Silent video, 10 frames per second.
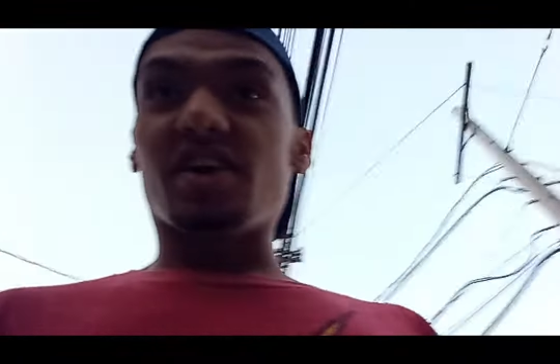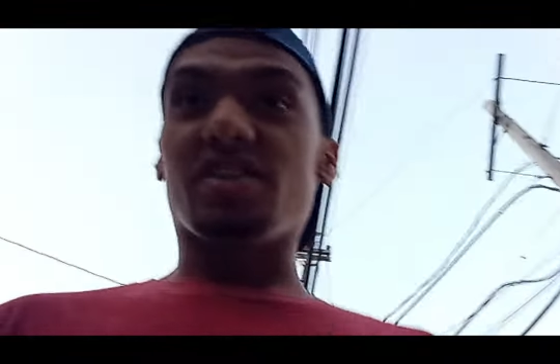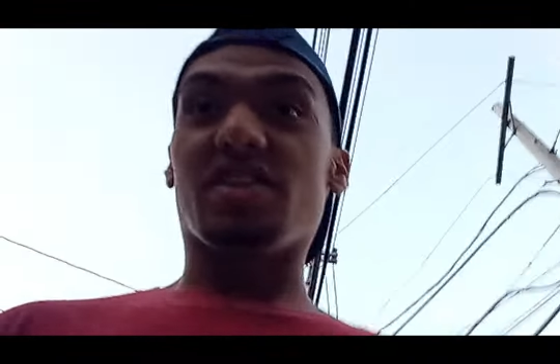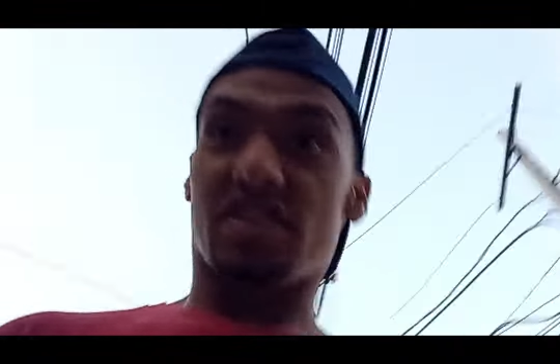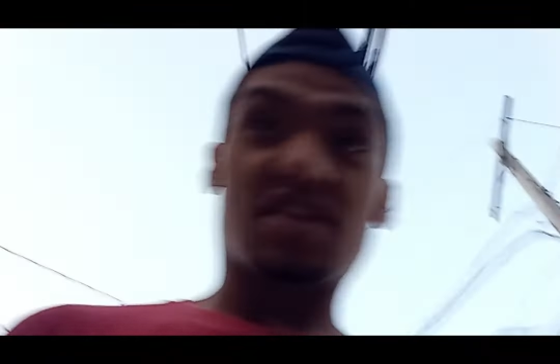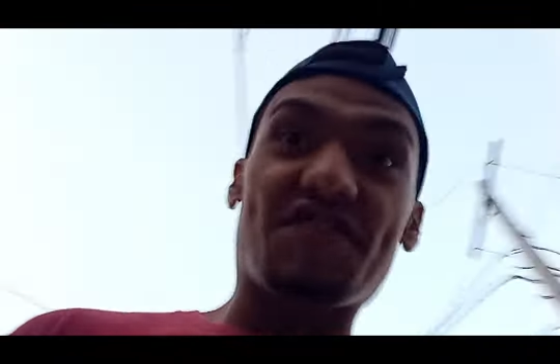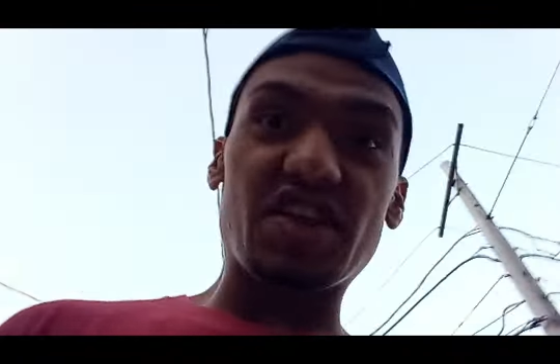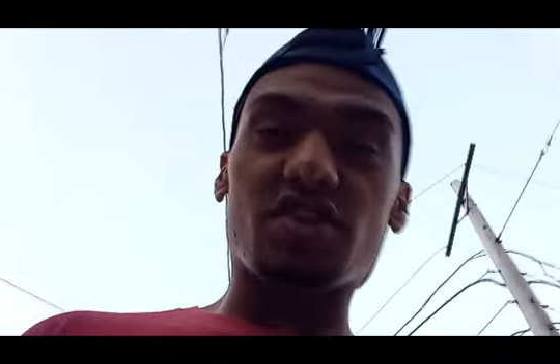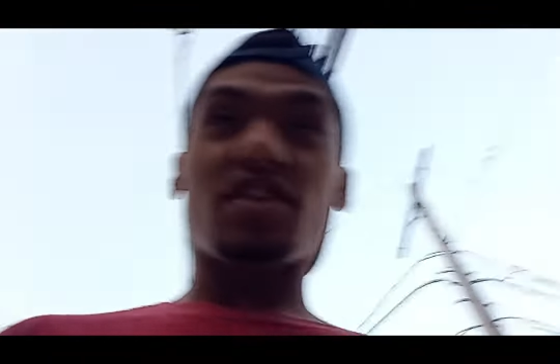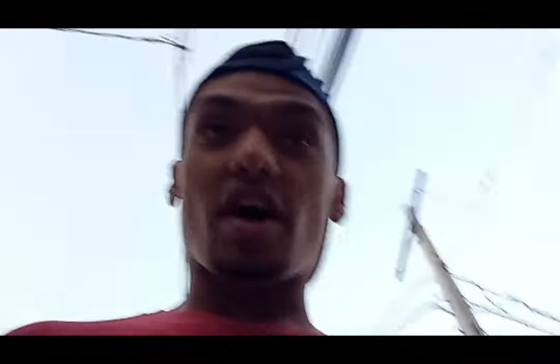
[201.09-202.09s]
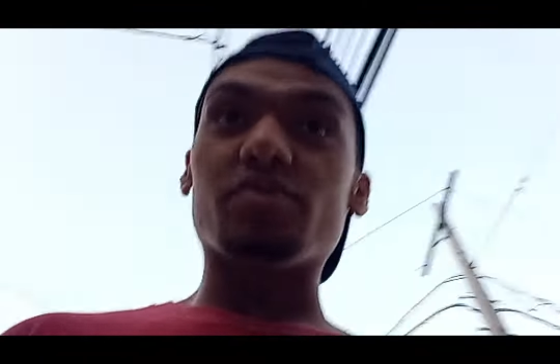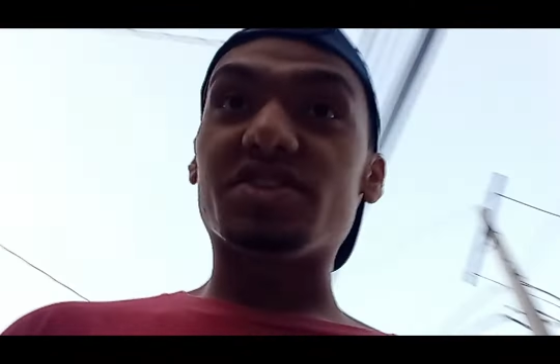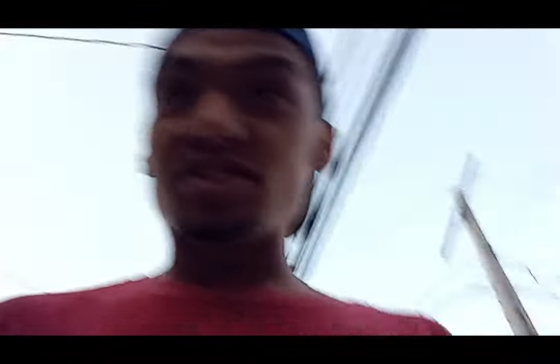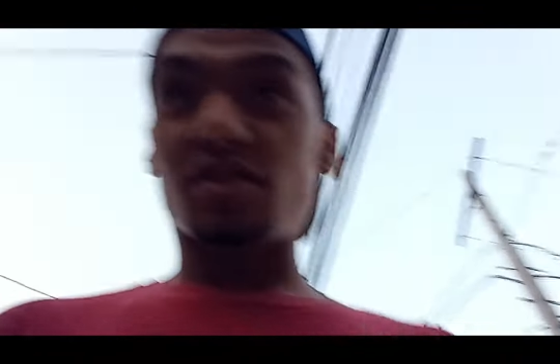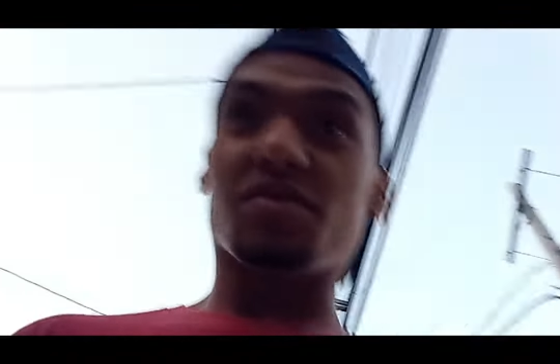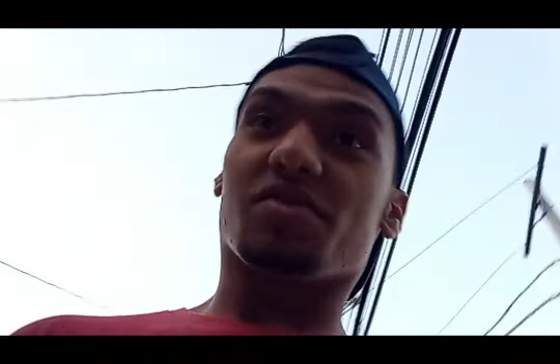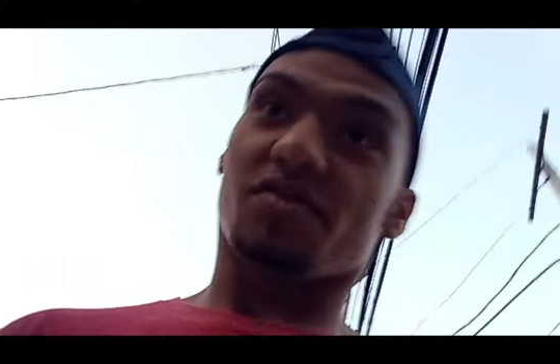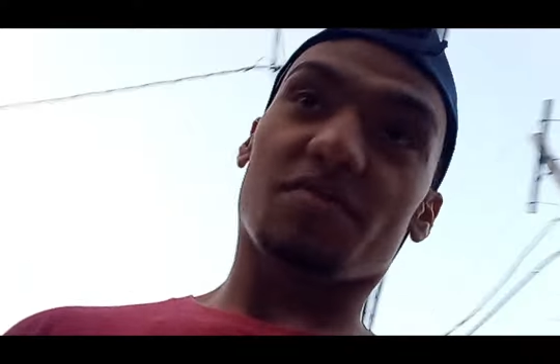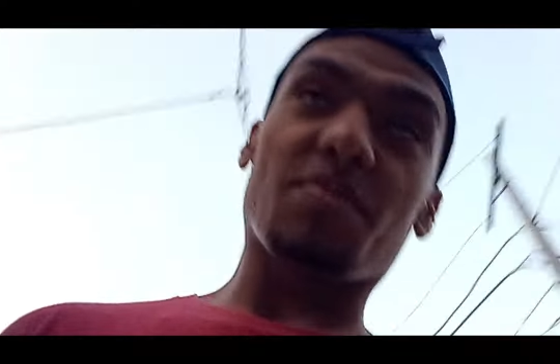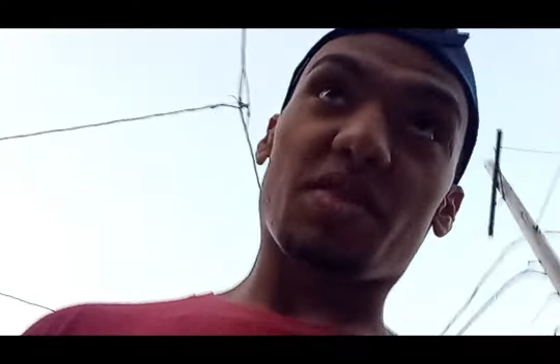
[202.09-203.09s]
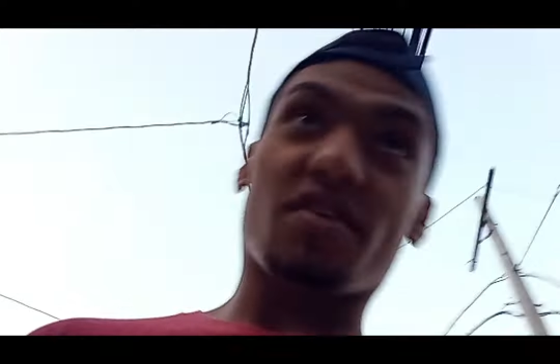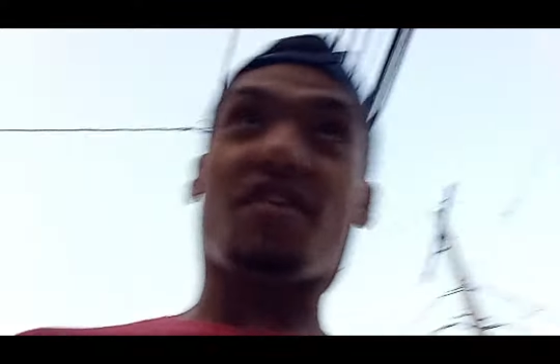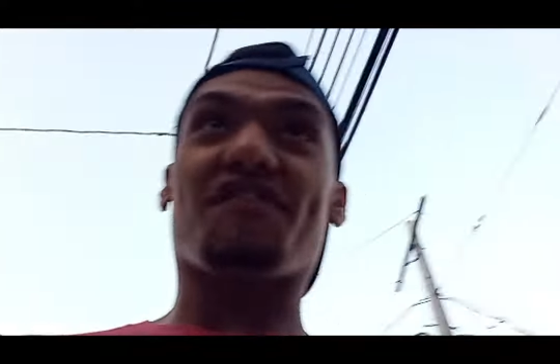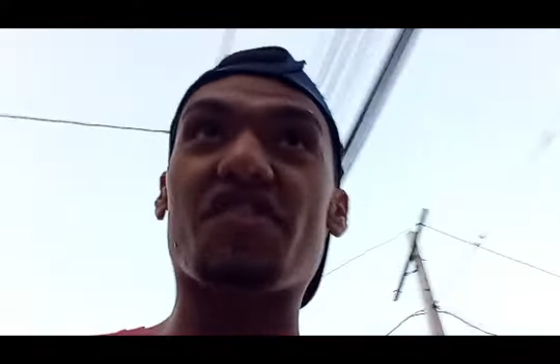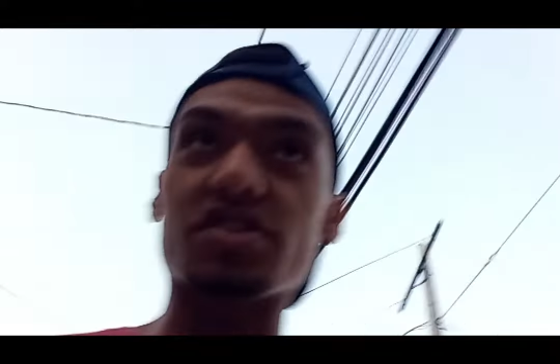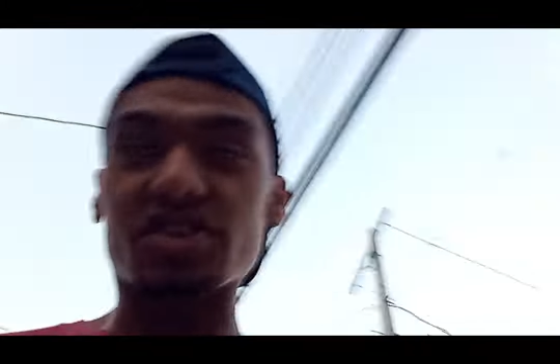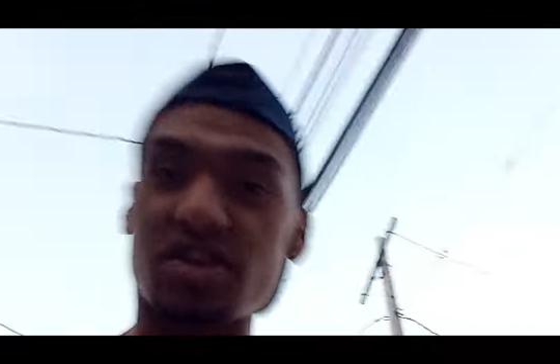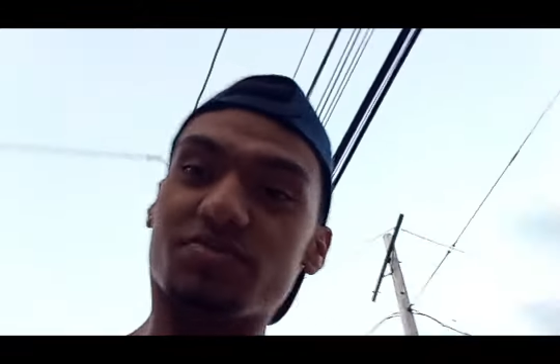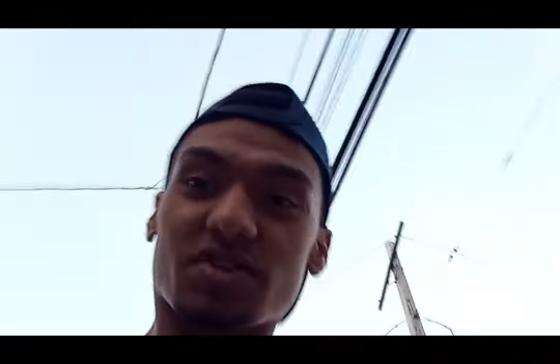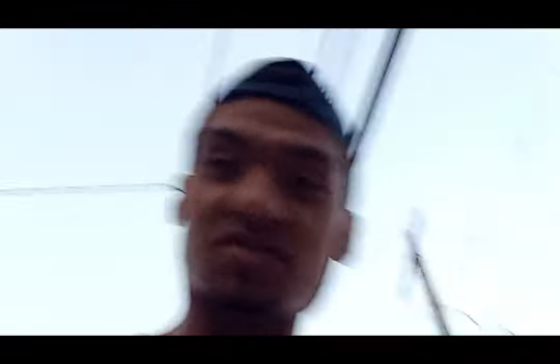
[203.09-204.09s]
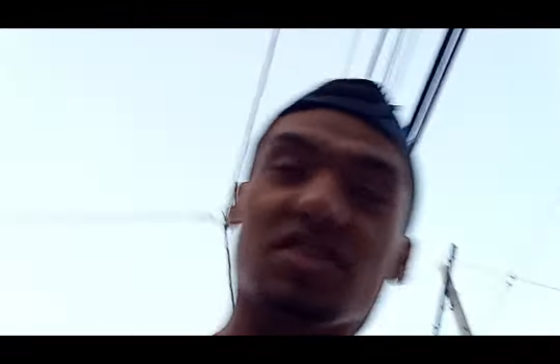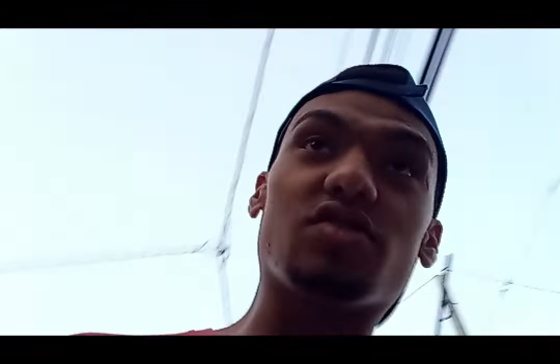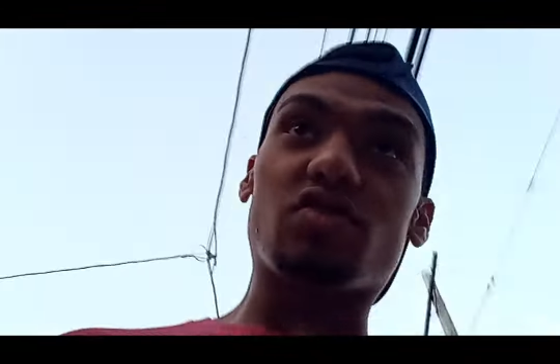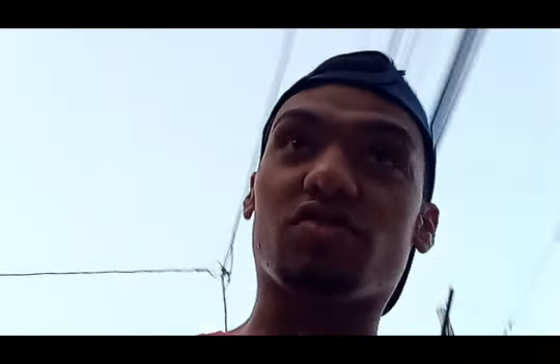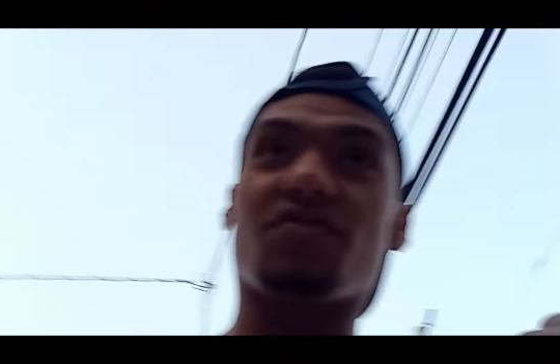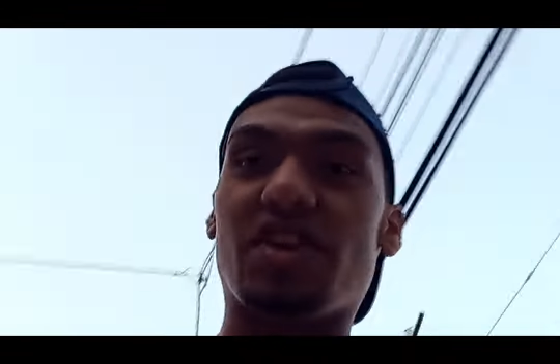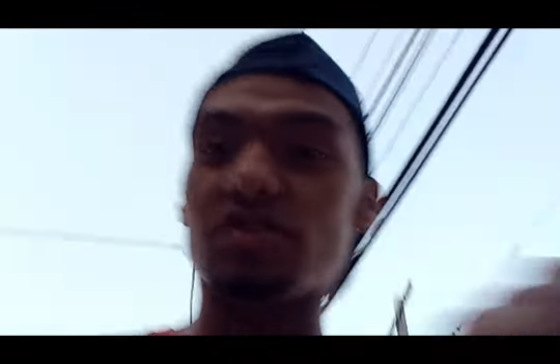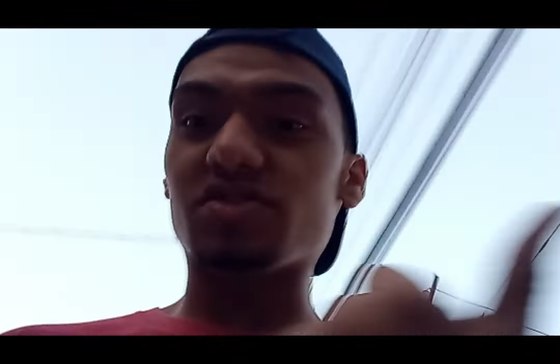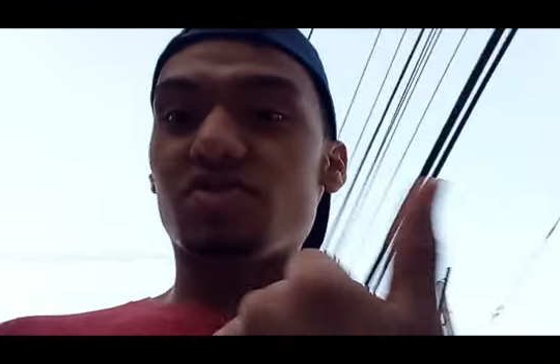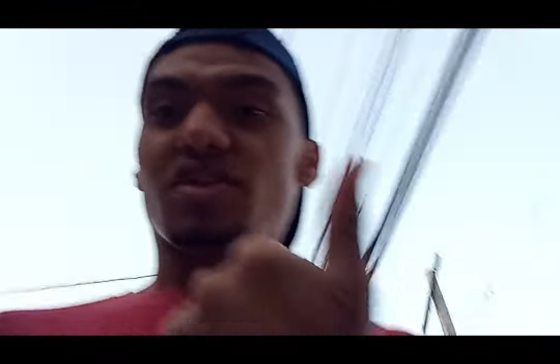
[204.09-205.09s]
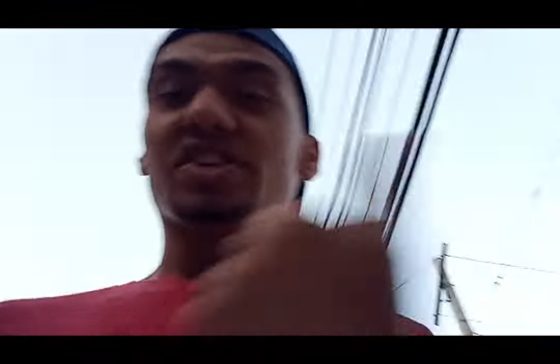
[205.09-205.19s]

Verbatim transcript: in the video that I was uh, first clips of the, those videos you